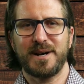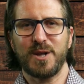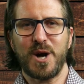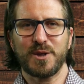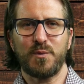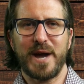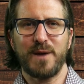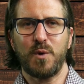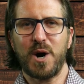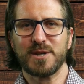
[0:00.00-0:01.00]
Along the way,
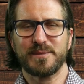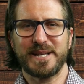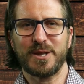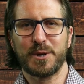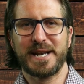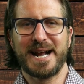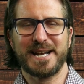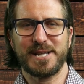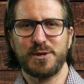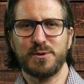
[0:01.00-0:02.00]
we'll also be learning how
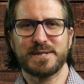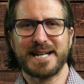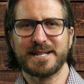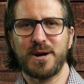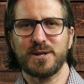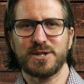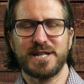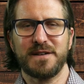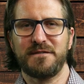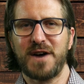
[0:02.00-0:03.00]
to use
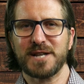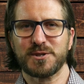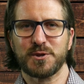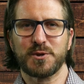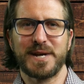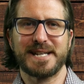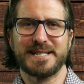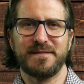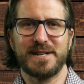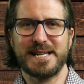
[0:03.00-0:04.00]
technology to foster
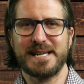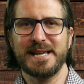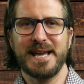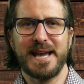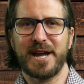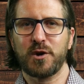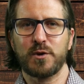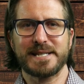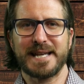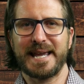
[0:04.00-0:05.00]
creativity,
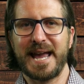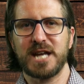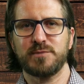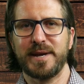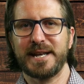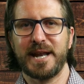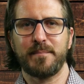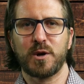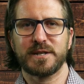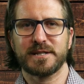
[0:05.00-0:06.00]
increase engagement and
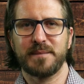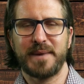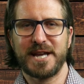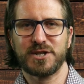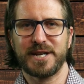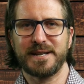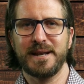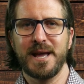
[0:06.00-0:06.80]
participation,